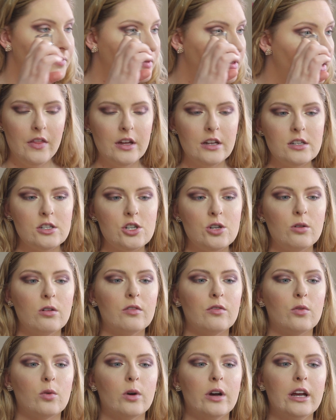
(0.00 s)
And then to
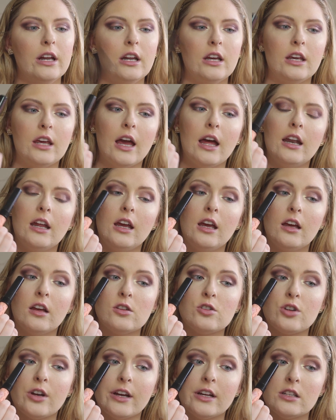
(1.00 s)
avoid getting
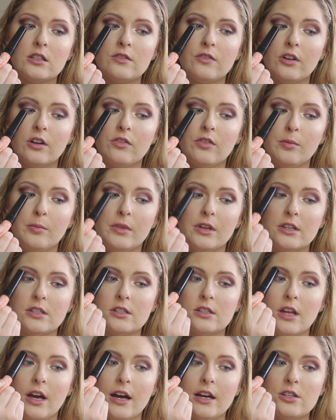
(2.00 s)
transfer from
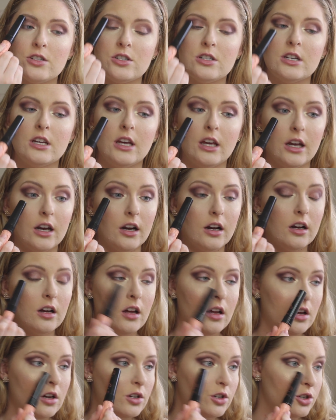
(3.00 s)
this lash to here,
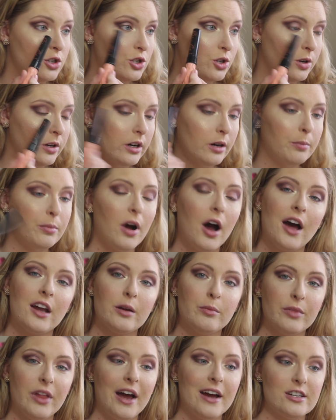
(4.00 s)
do your
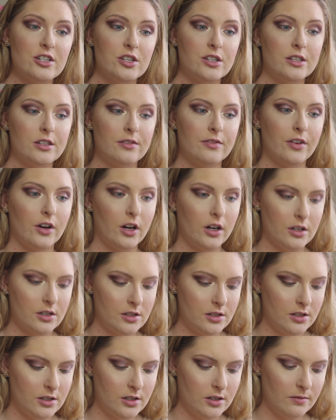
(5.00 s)
bottom lashes
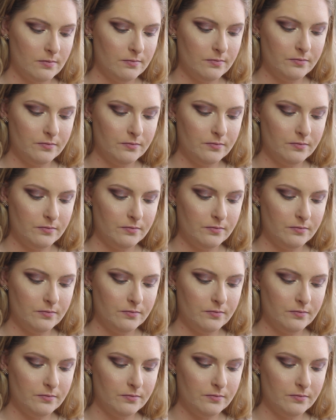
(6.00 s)
first.